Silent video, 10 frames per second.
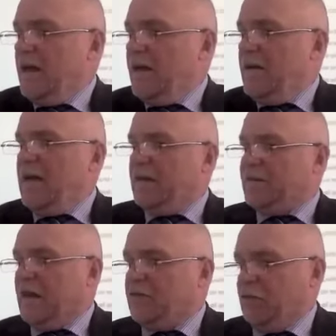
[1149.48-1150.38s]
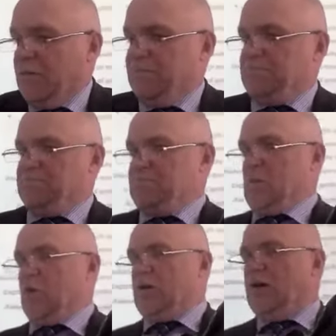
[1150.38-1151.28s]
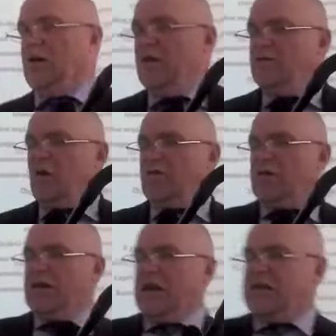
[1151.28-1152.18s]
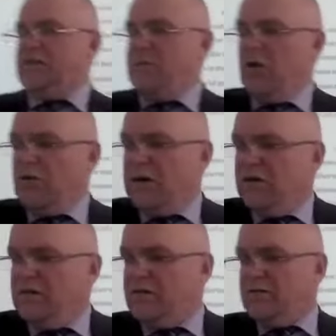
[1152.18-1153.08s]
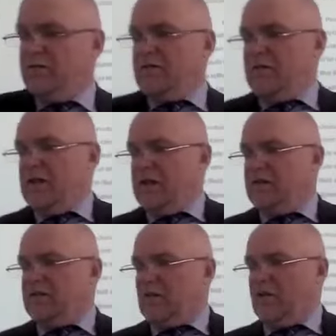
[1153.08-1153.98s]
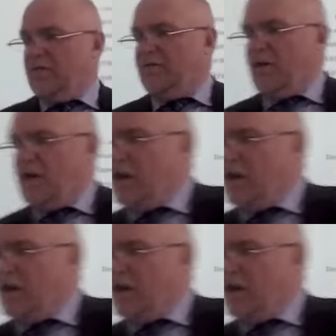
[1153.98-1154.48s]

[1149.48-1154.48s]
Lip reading: etc. Okay. Note that experience is fairly